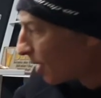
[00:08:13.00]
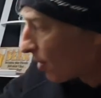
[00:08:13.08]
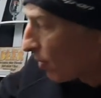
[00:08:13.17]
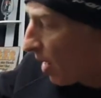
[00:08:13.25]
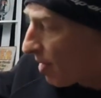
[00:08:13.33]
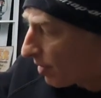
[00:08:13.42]

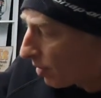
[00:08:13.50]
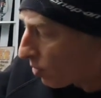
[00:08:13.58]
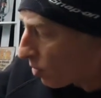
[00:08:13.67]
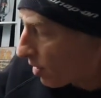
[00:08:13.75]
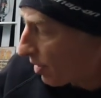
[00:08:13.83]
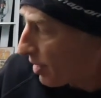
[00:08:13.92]
we'll have a
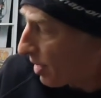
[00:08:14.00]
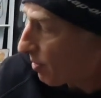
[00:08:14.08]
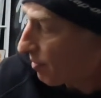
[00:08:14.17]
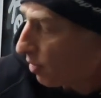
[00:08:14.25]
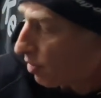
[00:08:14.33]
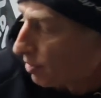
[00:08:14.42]
look. I think
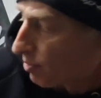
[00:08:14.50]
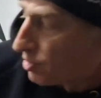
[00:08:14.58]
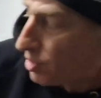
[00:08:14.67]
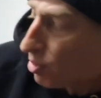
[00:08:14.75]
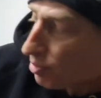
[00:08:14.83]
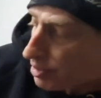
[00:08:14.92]
we've got the
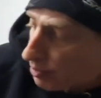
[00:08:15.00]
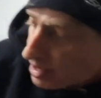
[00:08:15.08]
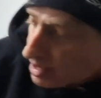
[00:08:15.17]
result that we